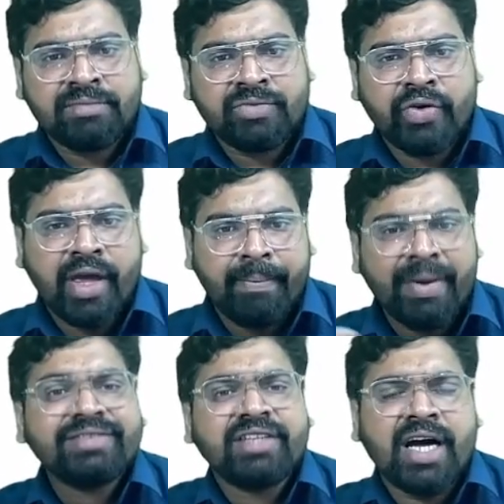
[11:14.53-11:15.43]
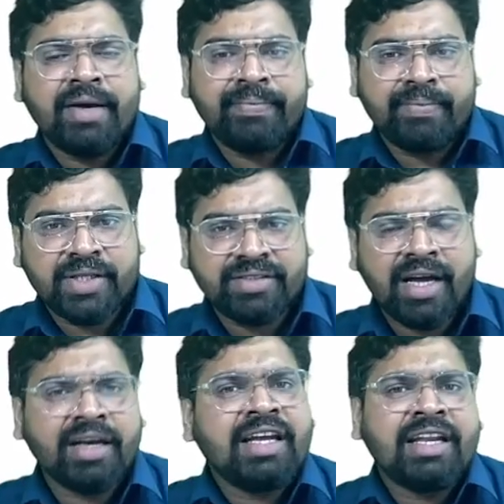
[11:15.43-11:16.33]
Okay, maza
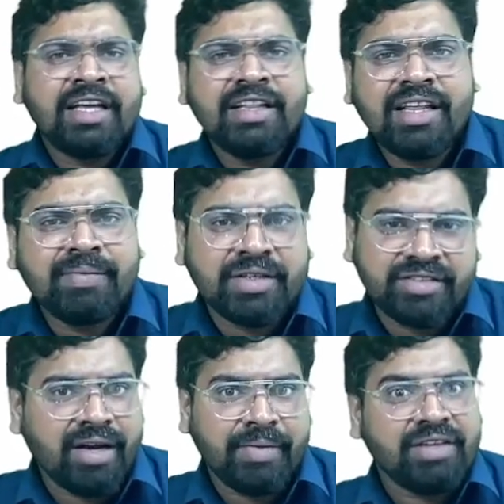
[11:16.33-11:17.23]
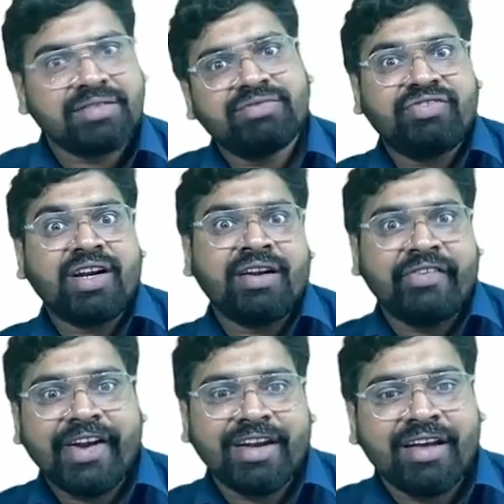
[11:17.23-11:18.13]
in Hindi, maza means fun,
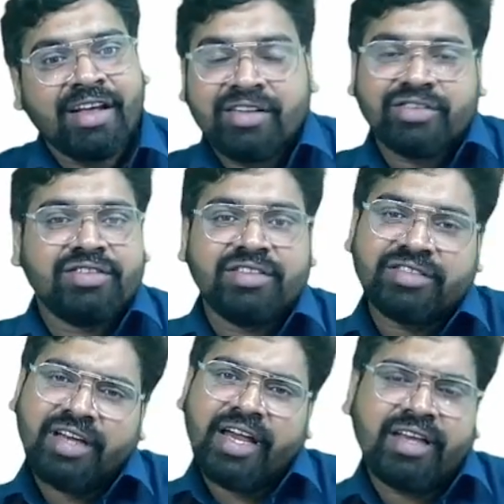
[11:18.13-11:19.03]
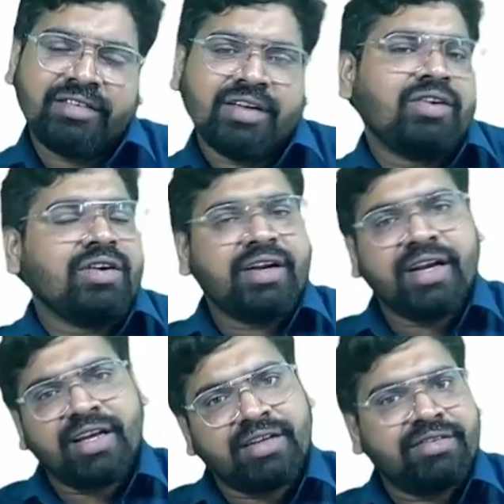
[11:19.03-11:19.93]
right? So this guy is
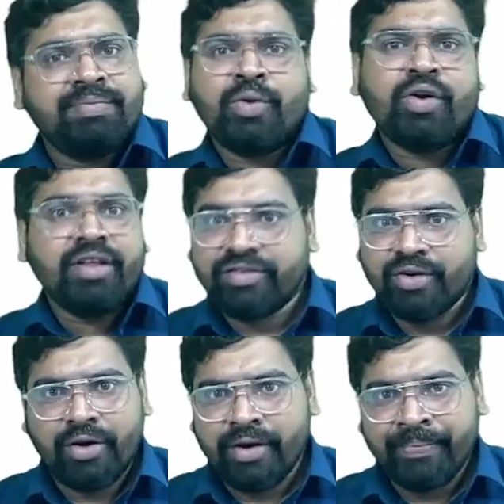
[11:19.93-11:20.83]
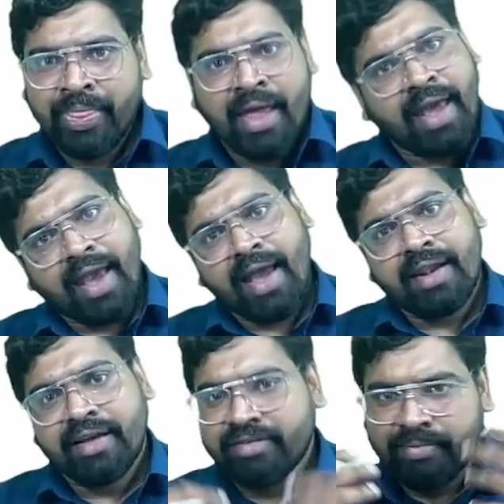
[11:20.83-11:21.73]
already, his bone is gone and
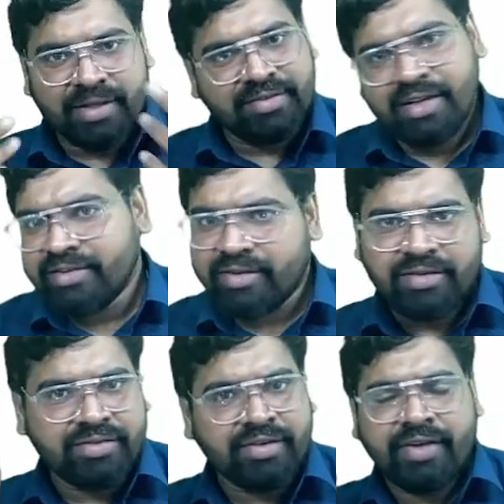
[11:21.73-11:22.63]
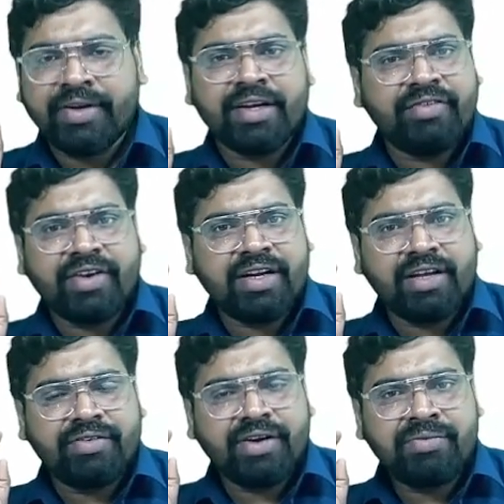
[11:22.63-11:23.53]
his muscle is also having
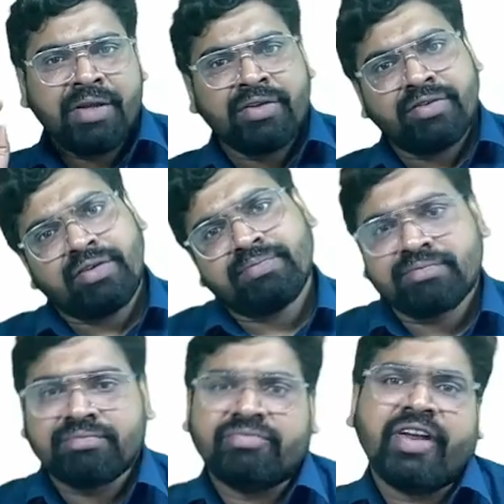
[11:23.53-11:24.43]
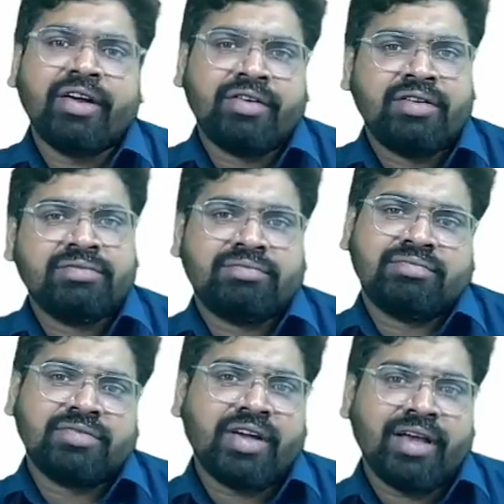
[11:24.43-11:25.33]
defective now. So very good.
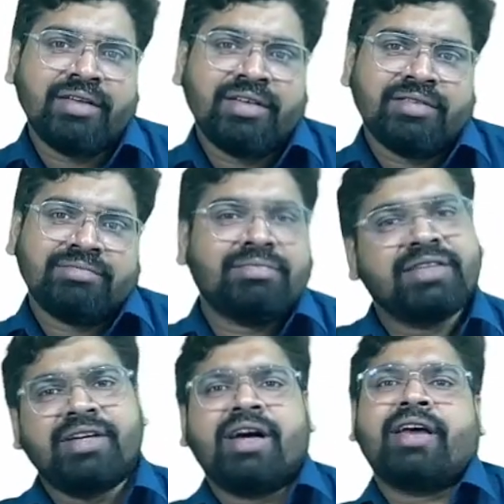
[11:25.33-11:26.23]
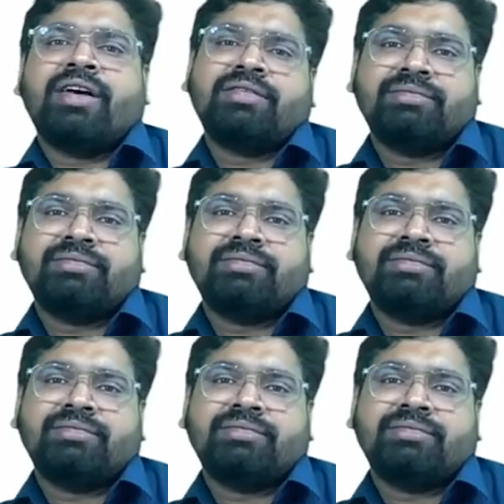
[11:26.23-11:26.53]
Okay, maza. Yeah.